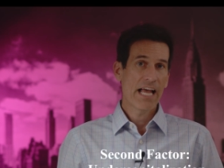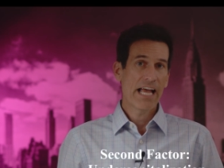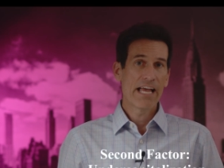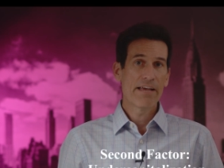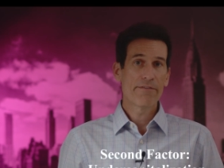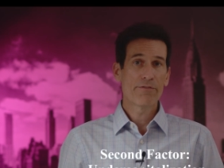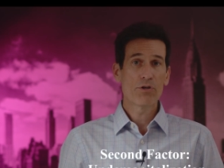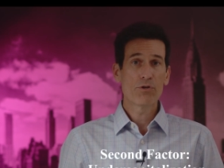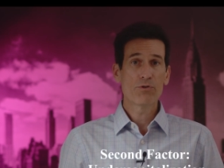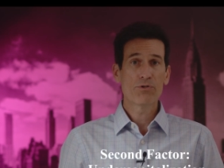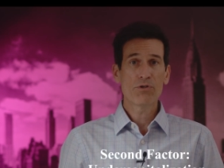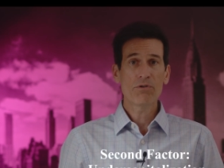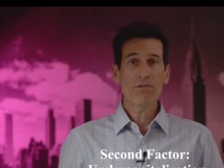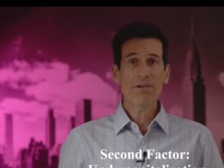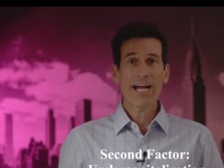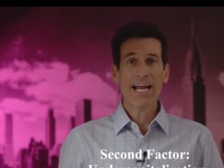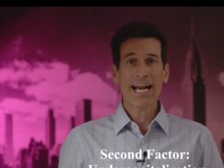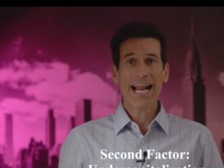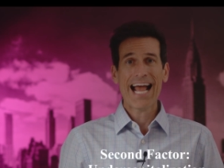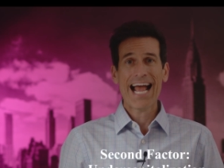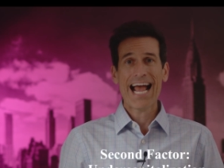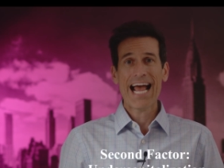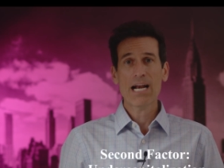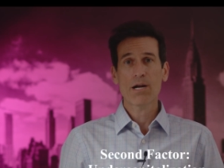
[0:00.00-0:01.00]
If you do
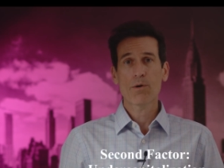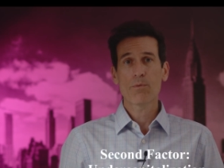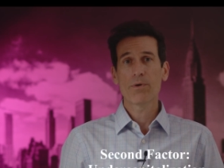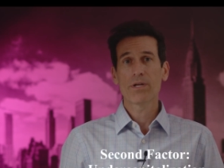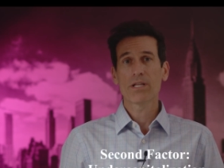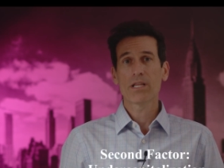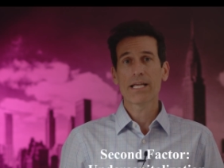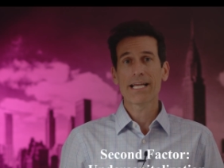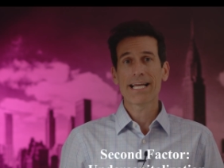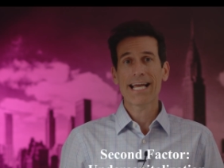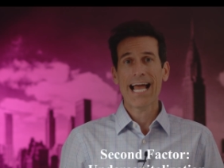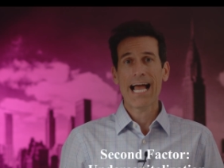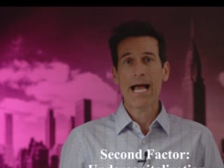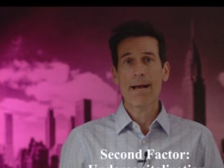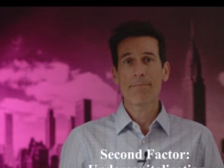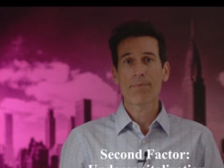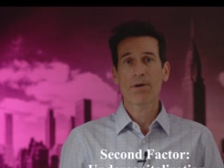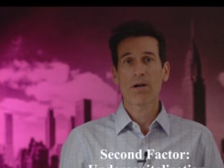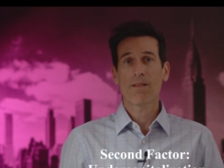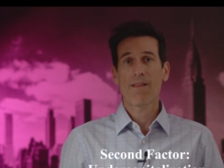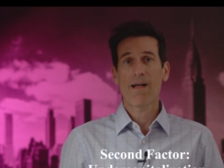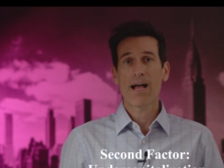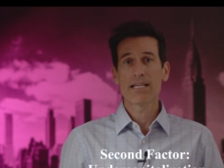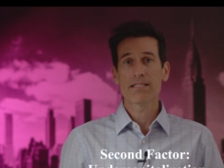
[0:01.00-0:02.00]
not adequately
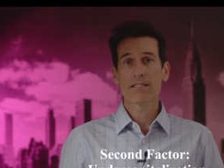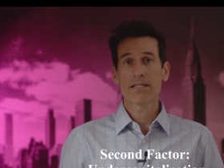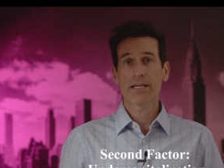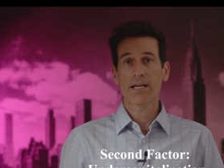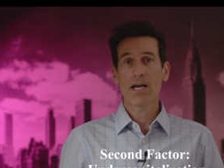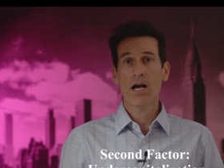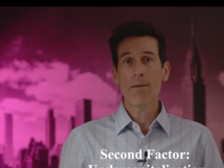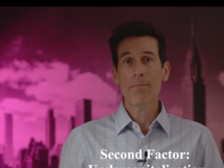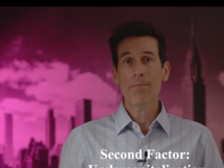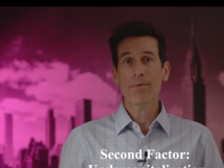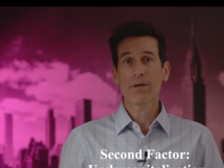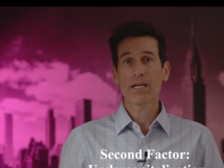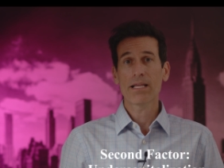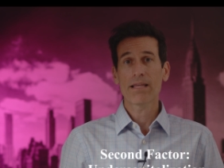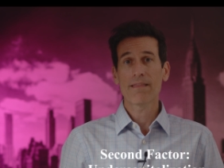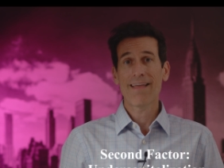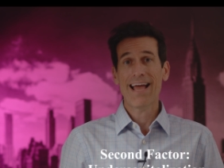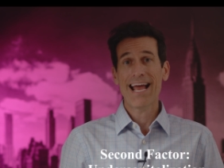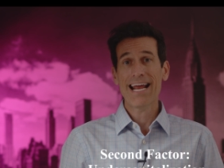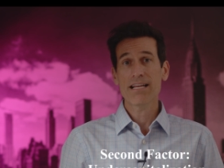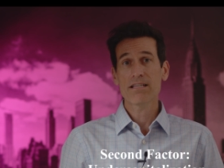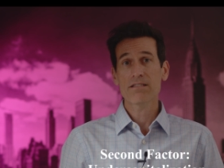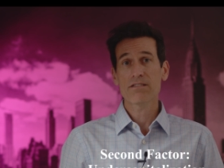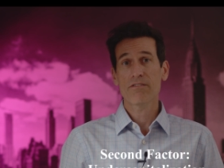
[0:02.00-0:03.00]
capitalize the company,
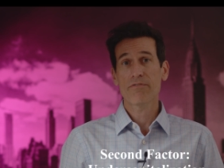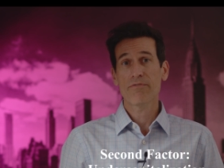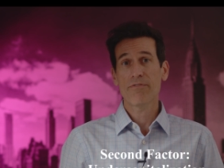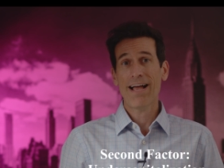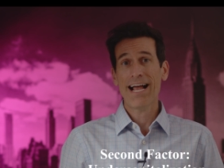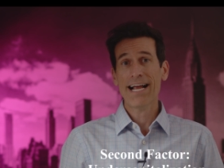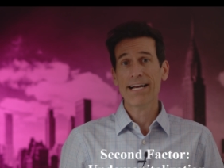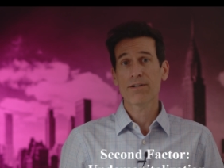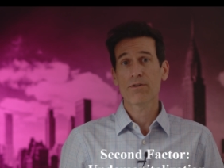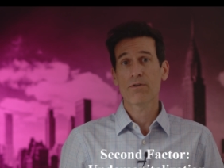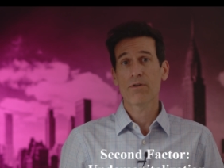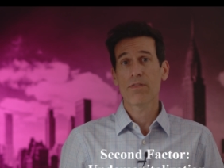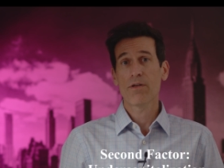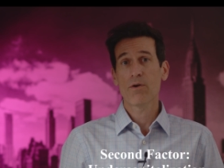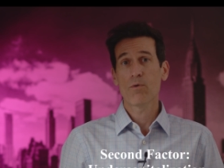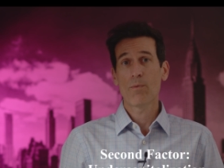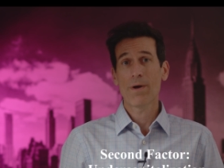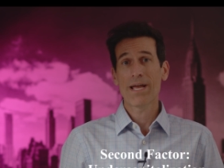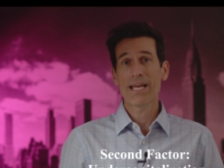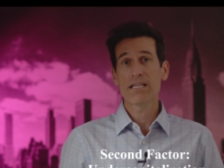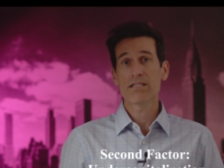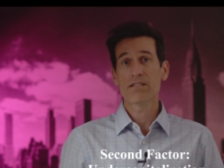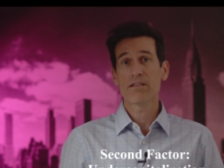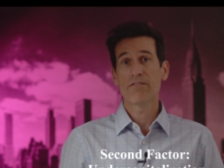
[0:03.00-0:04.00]
that is a factor that
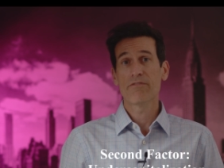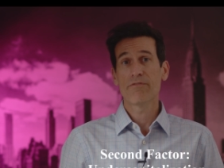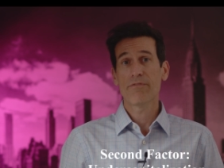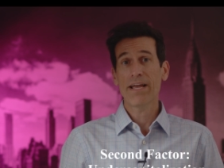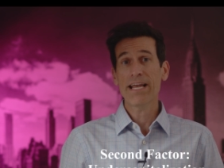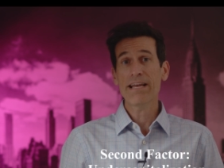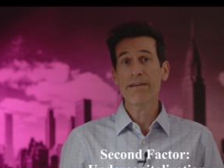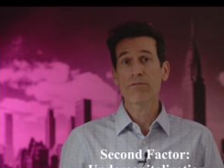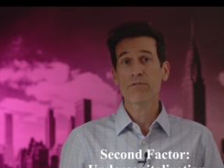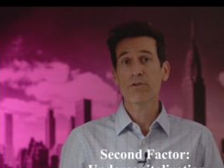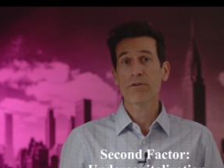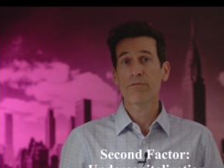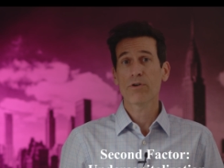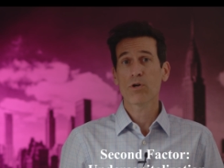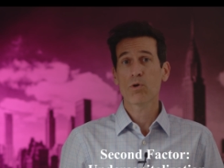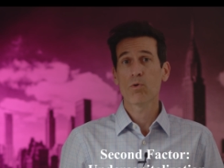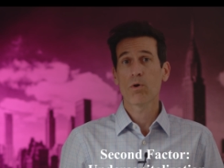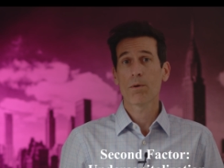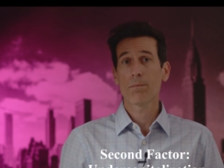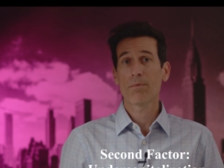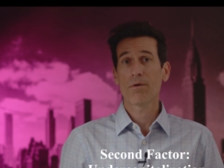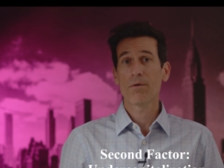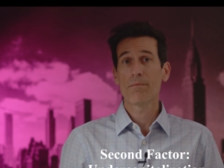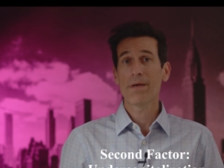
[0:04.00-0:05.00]
weighs in favor of a
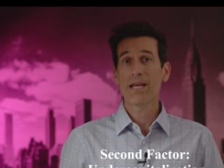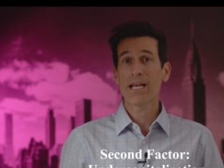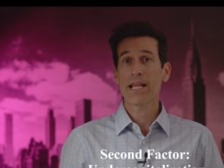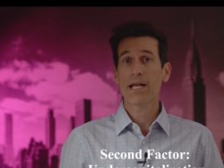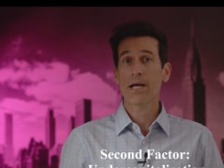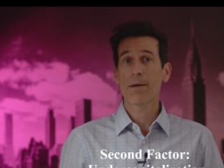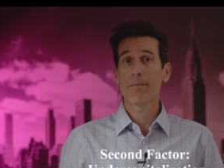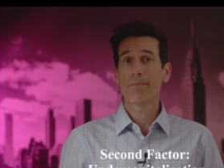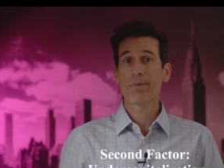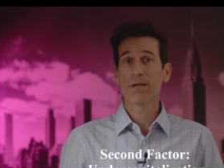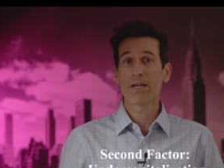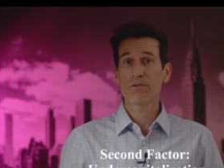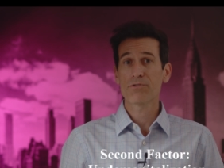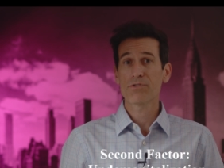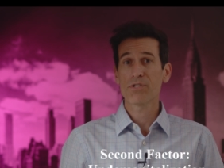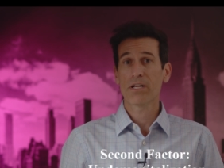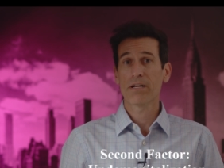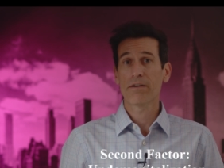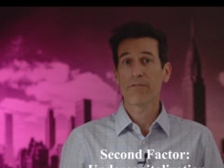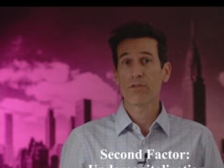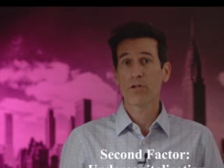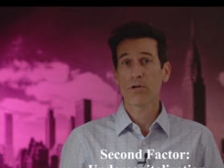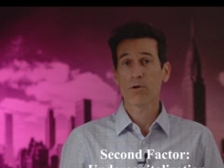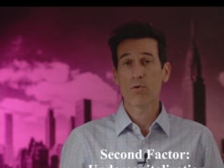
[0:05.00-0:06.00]
court permitting a
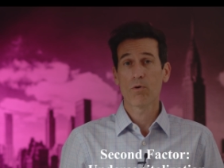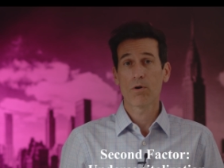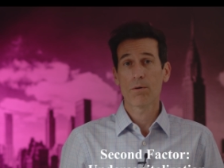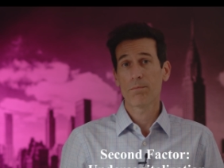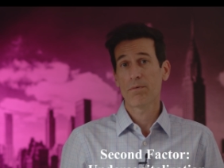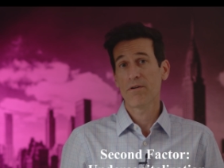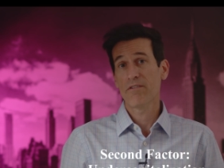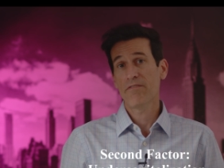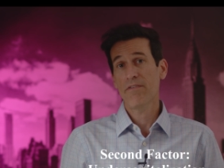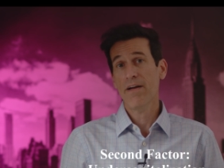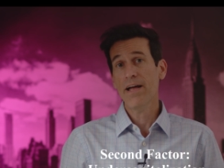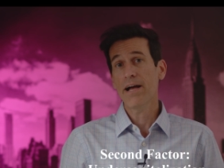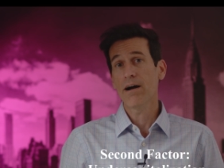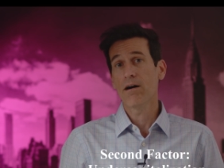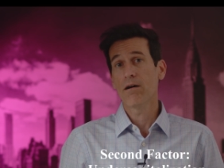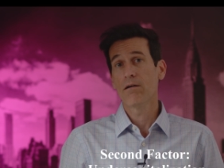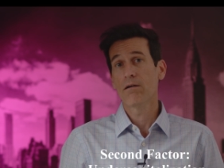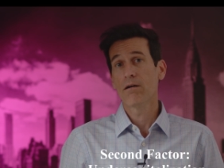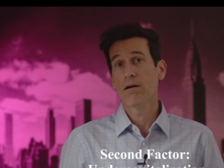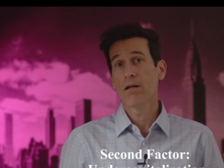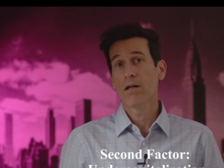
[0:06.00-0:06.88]
piercing of the corporate veil.